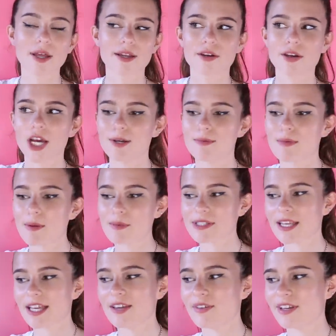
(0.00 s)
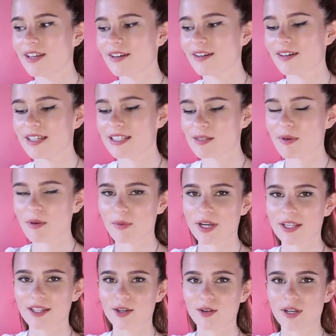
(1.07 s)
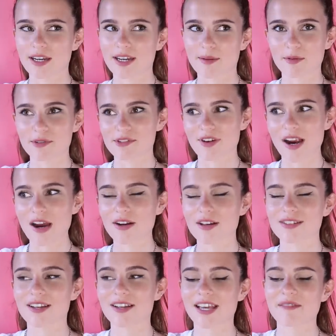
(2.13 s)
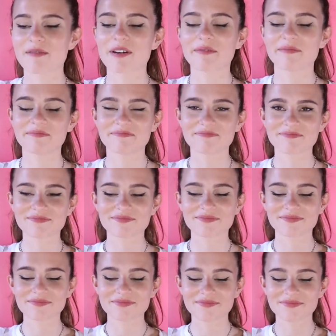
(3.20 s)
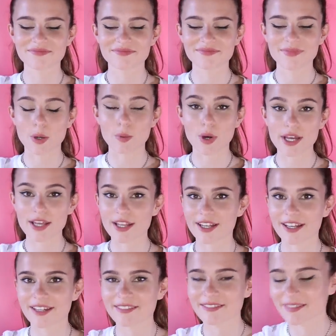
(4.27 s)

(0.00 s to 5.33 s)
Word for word: Like, no, my mum was like, Evie, it's a bit weird that your like nipples are out. And I was like, okay, mum, why are you looking?